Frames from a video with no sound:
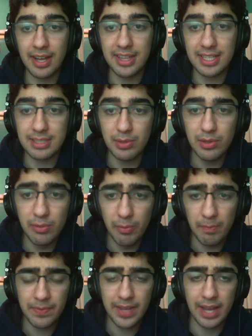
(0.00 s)
this move.
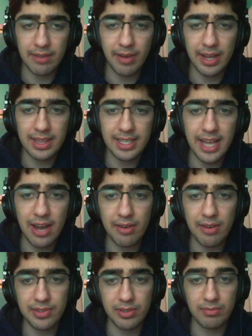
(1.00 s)
And finally now,
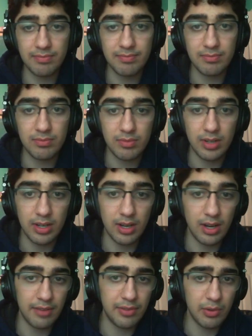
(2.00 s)
after,
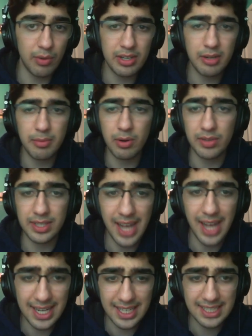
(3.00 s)
if you're wondering about all the
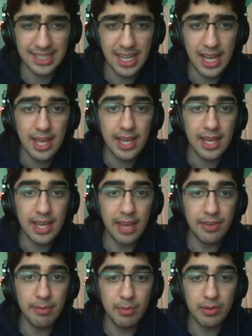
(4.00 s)
tactics, if
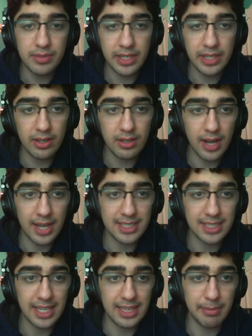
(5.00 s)
he moves here, I
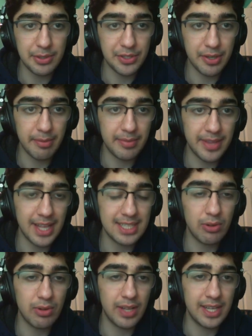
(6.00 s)
just take the bishop. That's
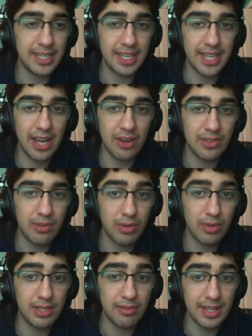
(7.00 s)
the whole idea. Now the
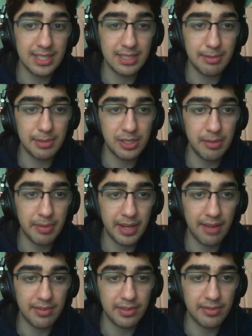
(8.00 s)
rook defends the bishop, and
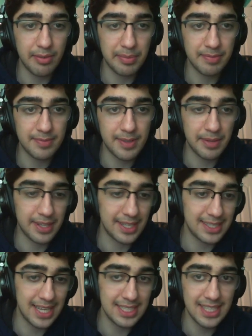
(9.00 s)
after from something like
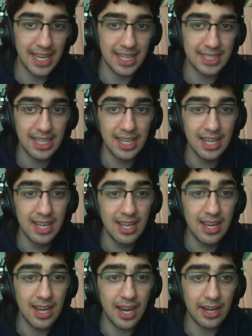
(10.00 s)
takes,
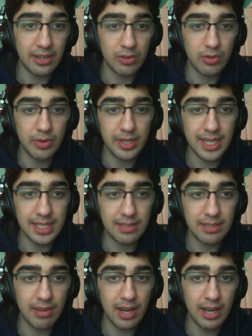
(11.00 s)
I don't know, queen takes
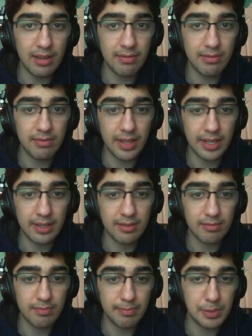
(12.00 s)
e5, like
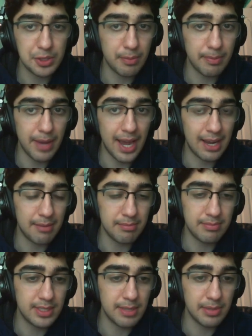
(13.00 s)
bishop back, I'm
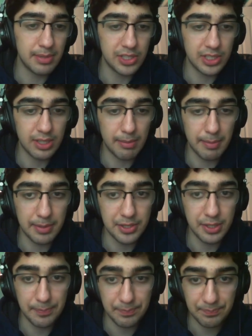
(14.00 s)
simply just up a bishop.